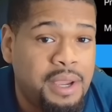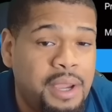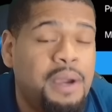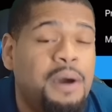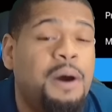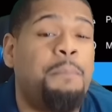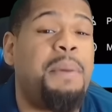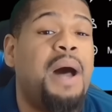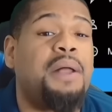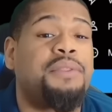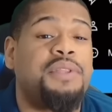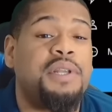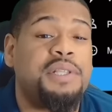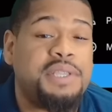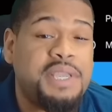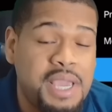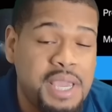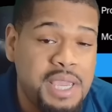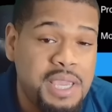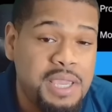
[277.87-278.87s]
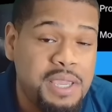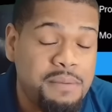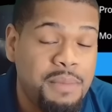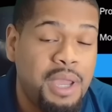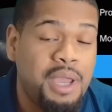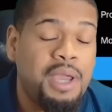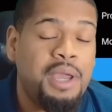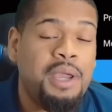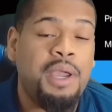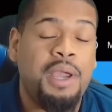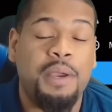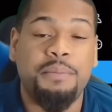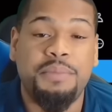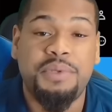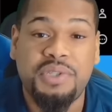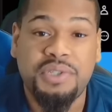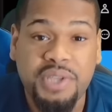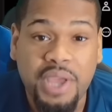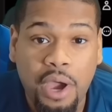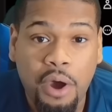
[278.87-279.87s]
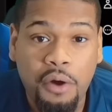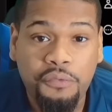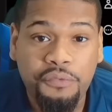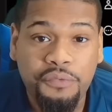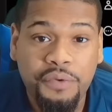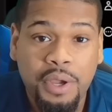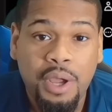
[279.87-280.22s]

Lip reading: about the team, himself,